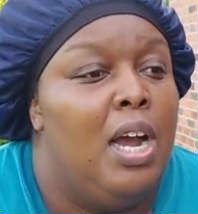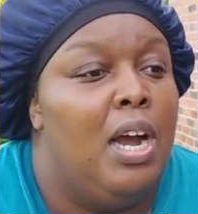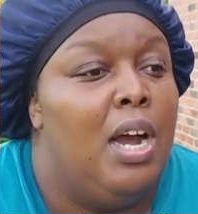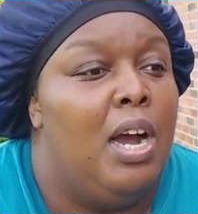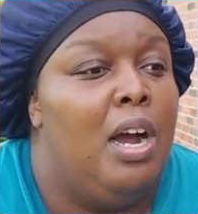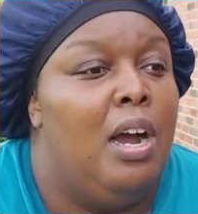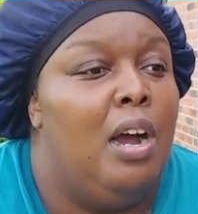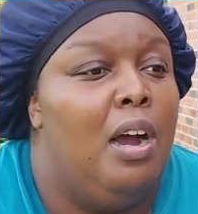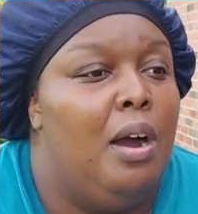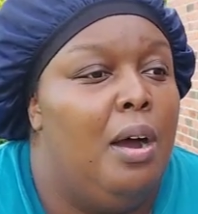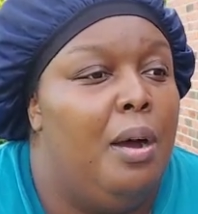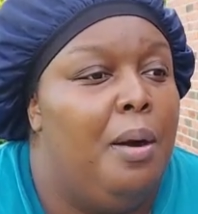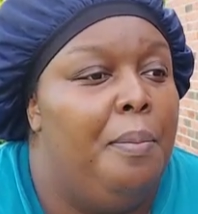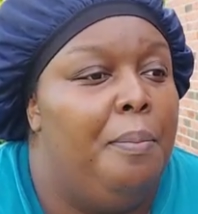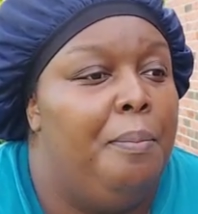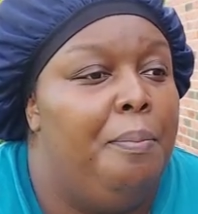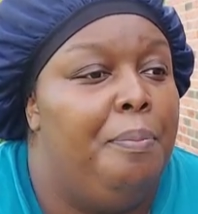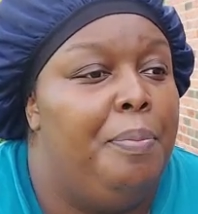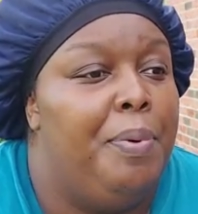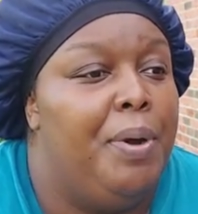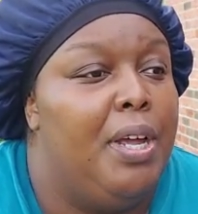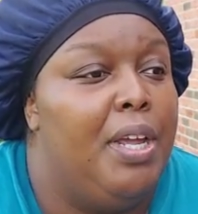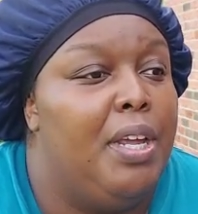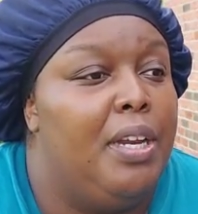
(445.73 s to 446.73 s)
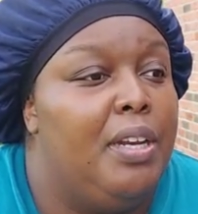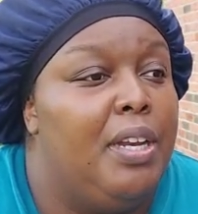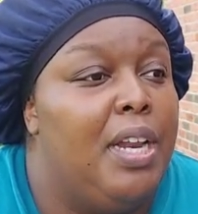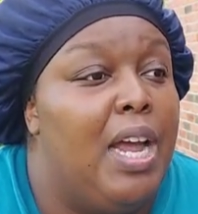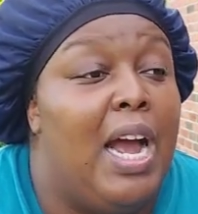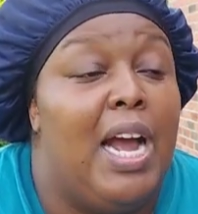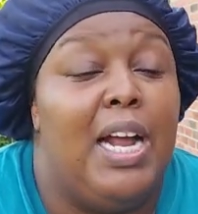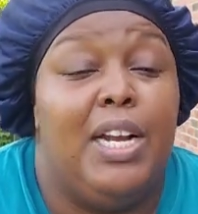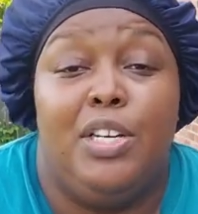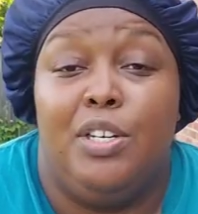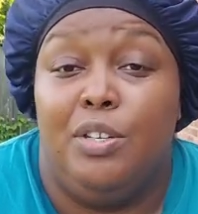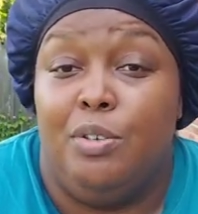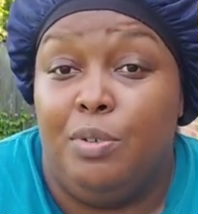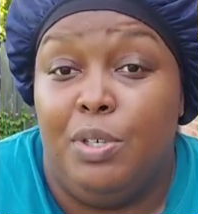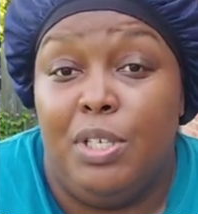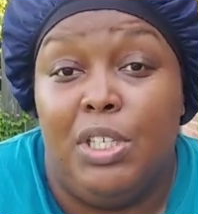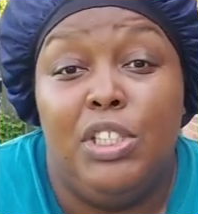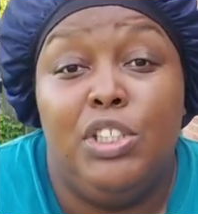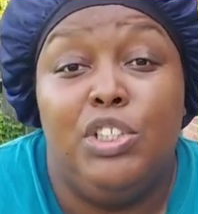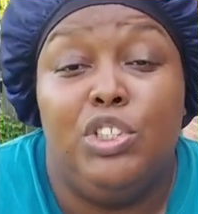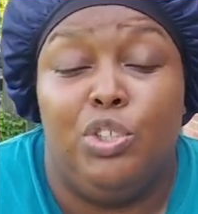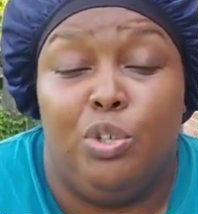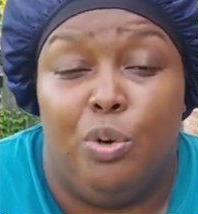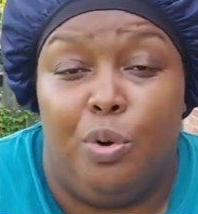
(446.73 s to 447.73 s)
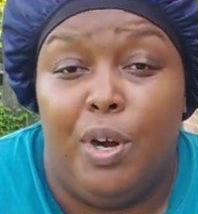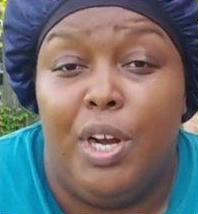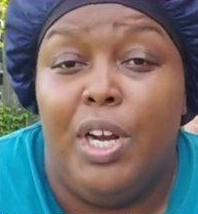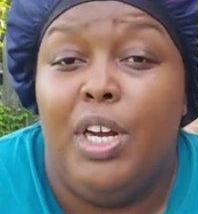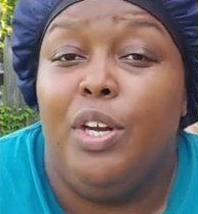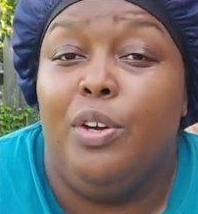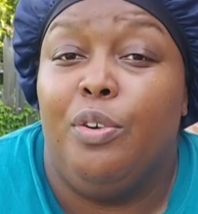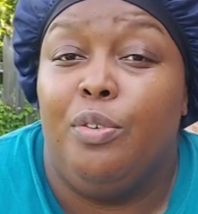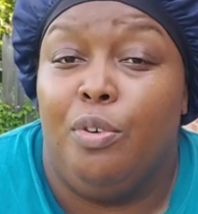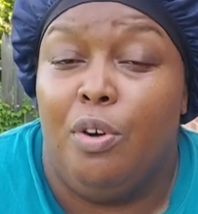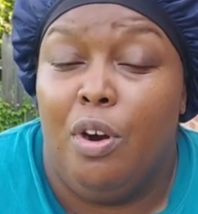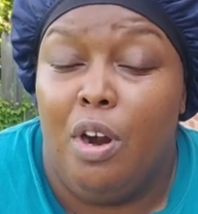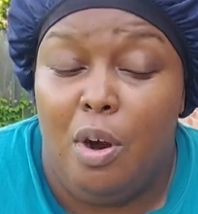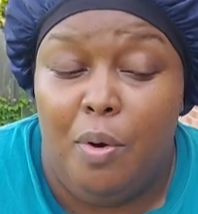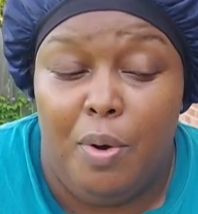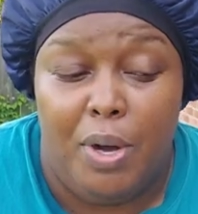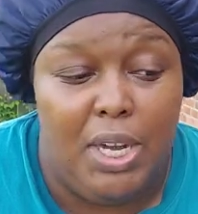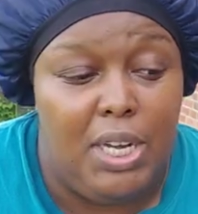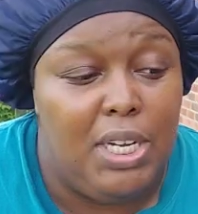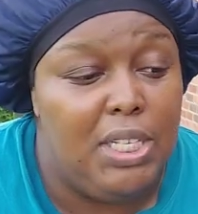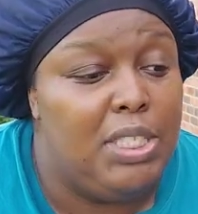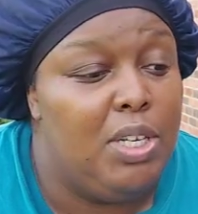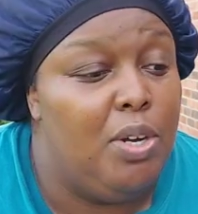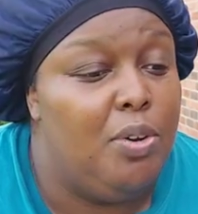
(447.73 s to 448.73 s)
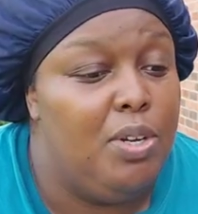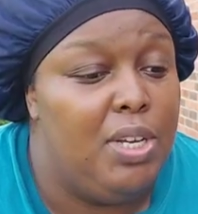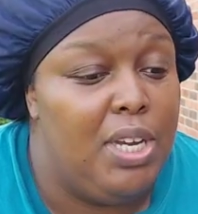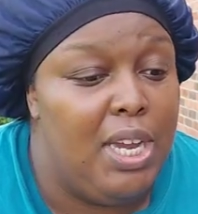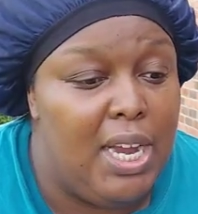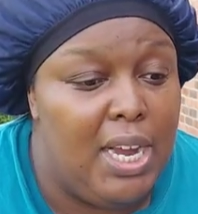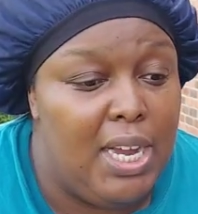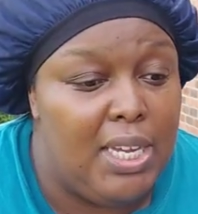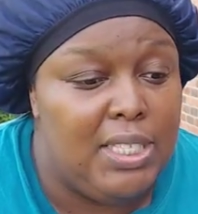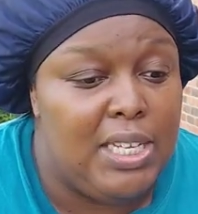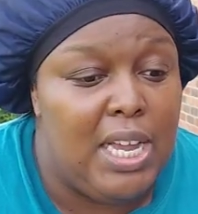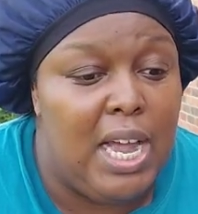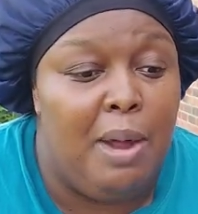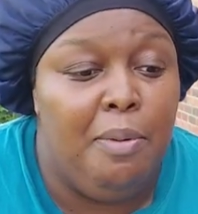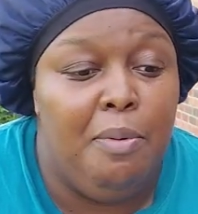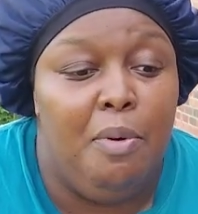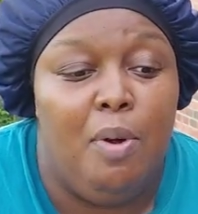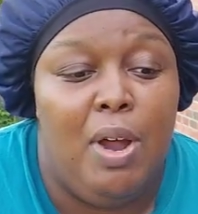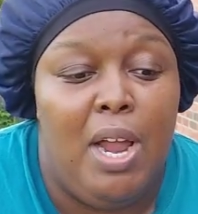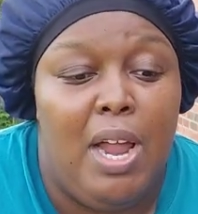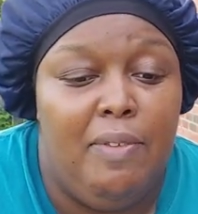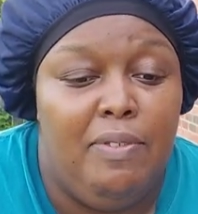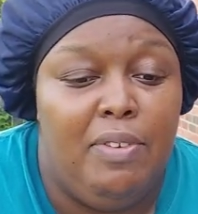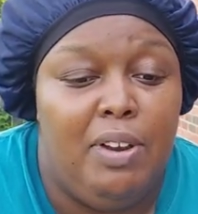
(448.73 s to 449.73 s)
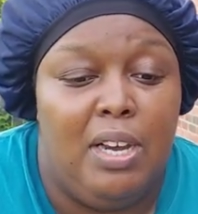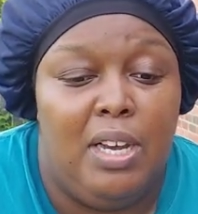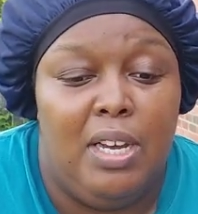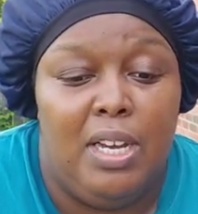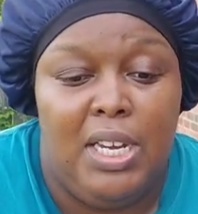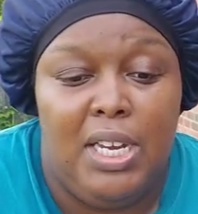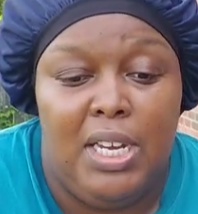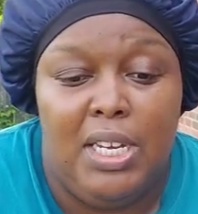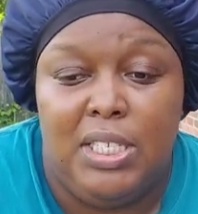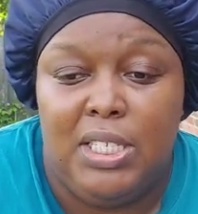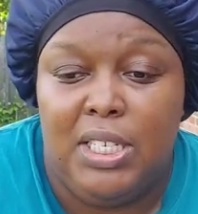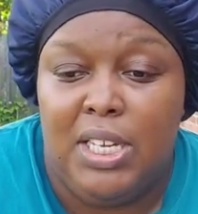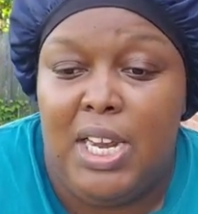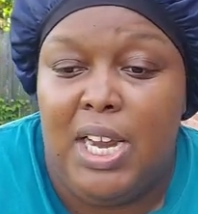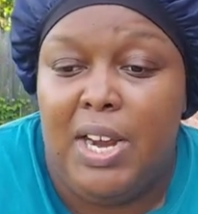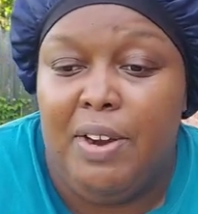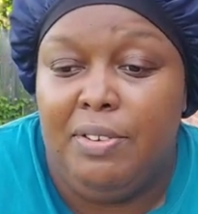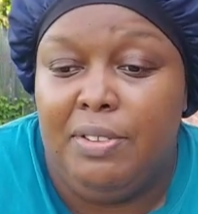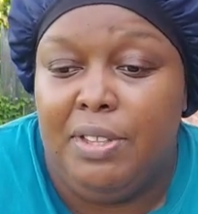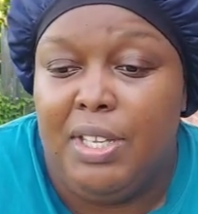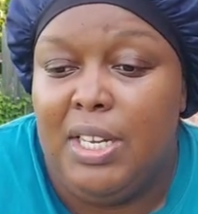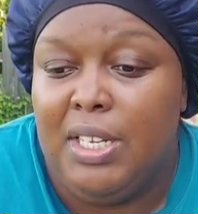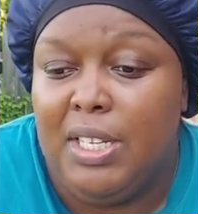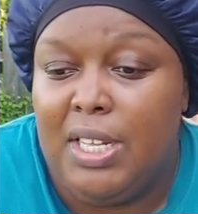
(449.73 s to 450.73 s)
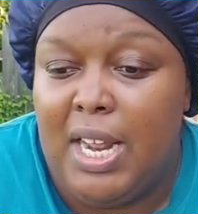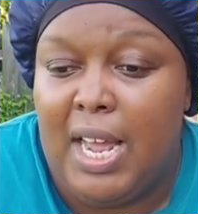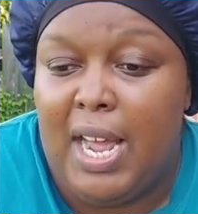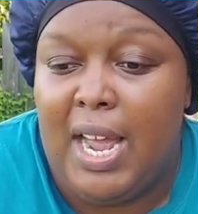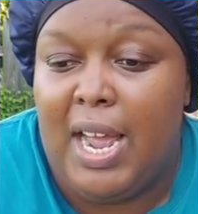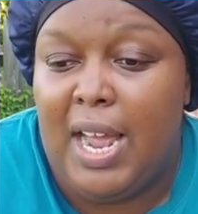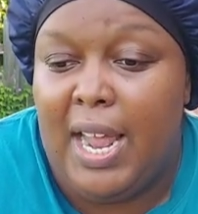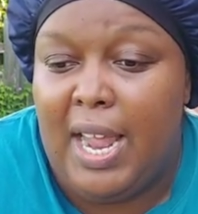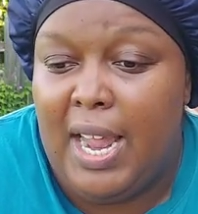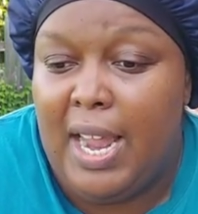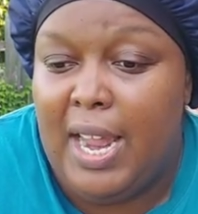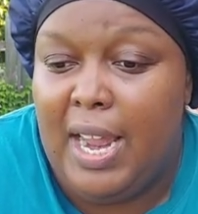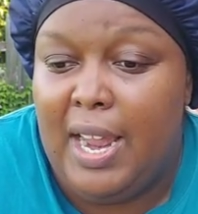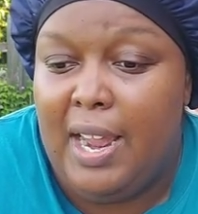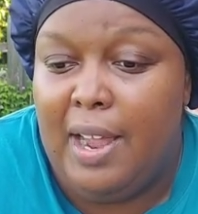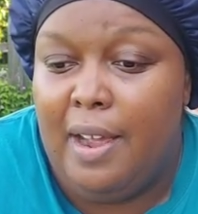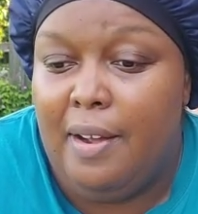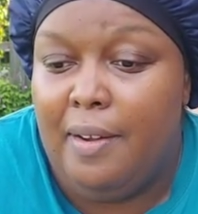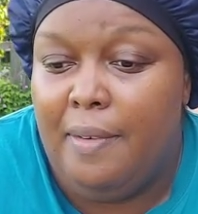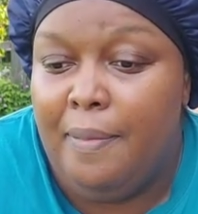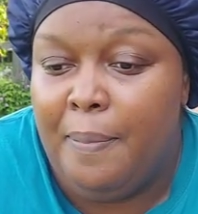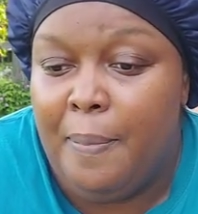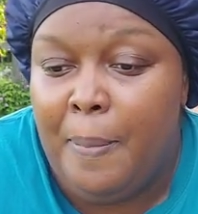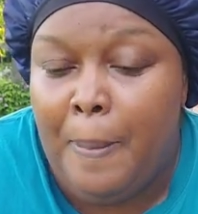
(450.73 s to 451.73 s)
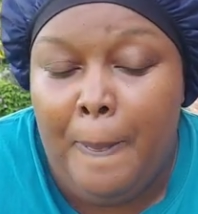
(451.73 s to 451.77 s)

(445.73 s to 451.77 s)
But I do enjoy growing. So yes, I'm going to have the link to everything that I have,